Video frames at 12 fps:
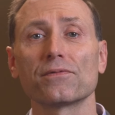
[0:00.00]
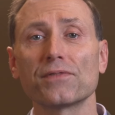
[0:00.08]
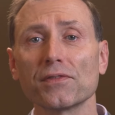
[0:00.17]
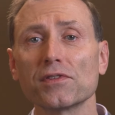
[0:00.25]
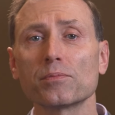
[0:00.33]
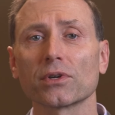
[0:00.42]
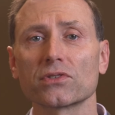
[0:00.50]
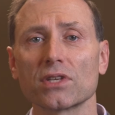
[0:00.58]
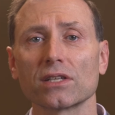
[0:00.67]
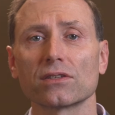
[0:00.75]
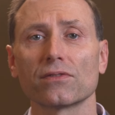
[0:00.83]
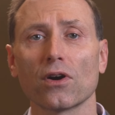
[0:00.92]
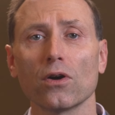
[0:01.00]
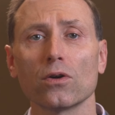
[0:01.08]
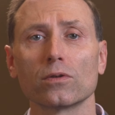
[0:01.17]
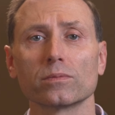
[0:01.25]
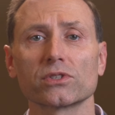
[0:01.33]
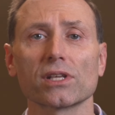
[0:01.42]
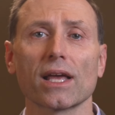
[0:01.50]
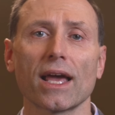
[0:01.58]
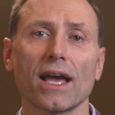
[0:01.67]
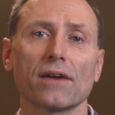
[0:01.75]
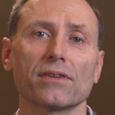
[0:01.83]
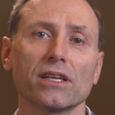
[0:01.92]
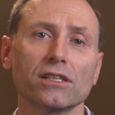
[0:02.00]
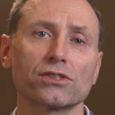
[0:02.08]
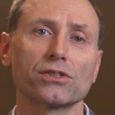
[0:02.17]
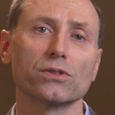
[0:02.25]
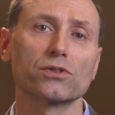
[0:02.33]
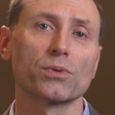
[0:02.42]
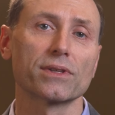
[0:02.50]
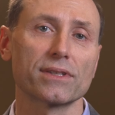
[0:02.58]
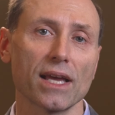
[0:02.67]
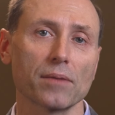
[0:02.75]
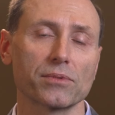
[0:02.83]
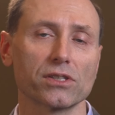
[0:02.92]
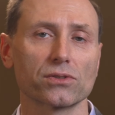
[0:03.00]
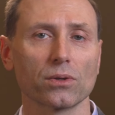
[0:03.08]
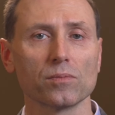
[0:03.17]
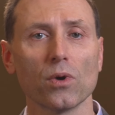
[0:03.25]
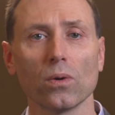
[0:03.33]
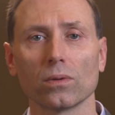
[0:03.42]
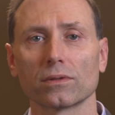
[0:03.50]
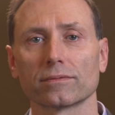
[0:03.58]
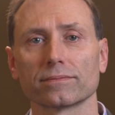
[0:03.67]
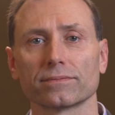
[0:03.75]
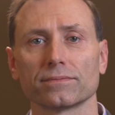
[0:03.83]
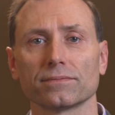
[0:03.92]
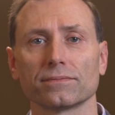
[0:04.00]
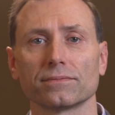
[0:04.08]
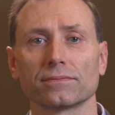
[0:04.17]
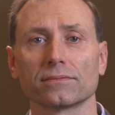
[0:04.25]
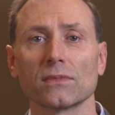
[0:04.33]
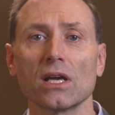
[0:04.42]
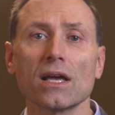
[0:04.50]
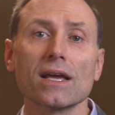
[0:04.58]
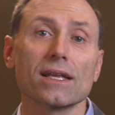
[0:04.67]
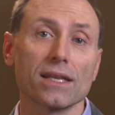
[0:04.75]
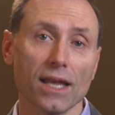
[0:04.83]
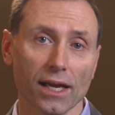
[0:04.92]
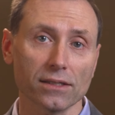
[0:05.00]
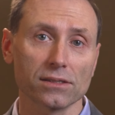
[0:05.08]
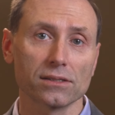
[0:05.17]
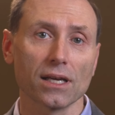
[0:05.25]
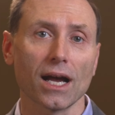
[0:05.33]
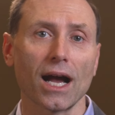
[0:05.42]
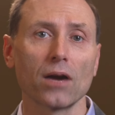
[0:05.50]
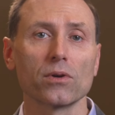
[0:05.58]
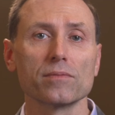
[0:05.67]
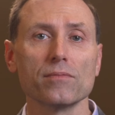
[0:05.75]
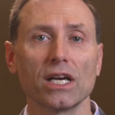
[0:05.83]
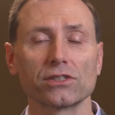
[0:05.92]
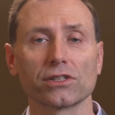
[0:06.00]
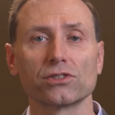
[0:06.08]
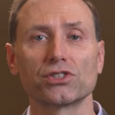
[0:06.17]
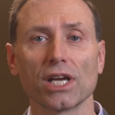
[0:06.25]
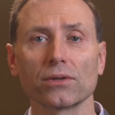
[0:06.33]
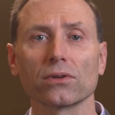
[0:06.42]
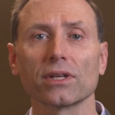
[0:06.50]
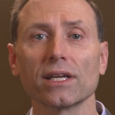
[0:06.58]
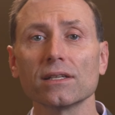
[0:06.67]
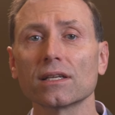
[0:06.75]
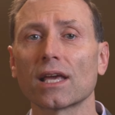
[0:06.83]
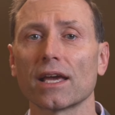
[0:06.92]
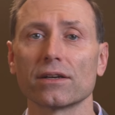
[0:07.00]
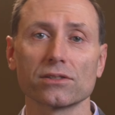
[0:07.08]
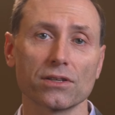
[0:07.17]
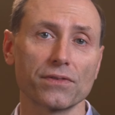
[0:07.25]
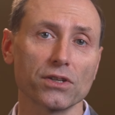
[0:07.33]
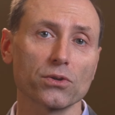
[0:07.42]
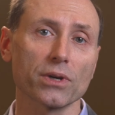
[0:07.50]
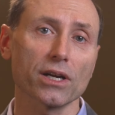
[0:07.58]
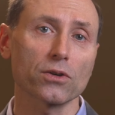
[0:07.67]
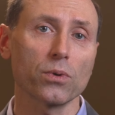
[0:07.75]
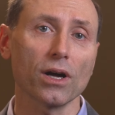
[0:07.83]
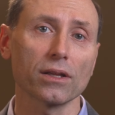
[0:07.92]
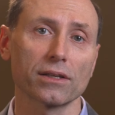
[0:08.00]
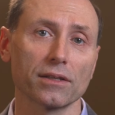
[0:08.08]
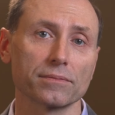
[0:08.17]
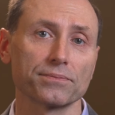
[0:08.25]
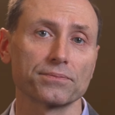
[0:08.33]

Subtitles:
50% of homes have issues with dampness or mold. Next, I would measure general indicators of indoor air quality.